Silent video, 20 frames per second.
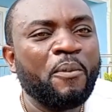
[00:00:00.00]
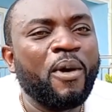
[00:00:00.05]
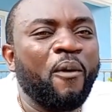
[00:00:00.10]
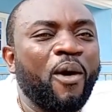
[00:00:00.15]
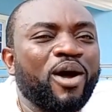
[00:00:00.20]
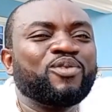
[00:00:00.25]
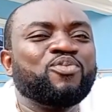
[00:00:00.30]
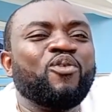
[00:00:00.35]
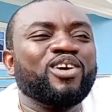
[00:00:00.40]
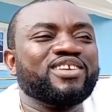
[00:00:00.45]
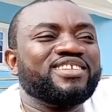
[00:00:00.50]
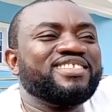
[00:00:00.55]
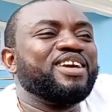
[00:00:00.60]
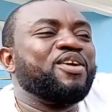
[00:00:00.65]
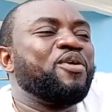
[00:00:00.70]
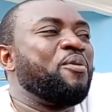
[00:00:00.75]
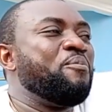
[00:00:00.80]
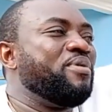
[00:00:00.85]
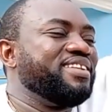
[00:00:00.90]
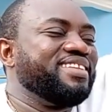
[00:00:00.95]
But what was
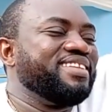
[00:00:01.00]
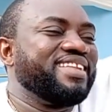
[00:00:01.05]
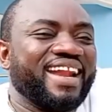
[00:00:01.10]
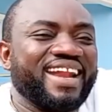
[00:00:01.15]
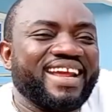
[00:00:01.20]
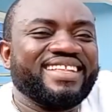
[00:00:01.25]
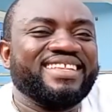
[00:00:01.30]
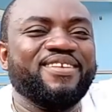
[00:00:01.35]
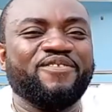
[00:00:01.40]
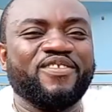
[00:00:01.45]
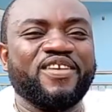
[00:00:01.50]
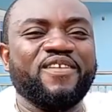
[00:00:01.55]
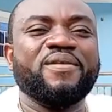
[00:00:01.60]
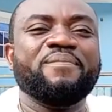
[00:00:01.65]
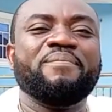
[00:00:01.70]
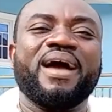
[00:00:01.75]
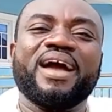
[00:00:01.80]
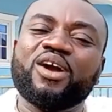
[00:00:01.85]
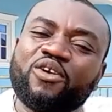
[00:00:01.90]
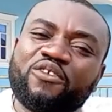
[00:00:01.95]
the directive
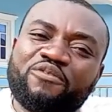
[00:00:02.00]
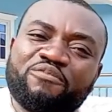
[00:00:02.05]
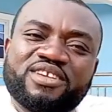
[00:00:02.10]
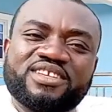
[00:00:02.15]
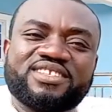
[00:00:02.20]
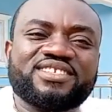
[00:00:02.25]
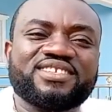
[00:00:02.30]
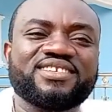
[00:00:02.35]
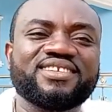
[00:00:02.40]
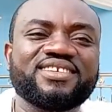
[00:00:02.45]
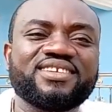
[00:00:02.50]
given by government?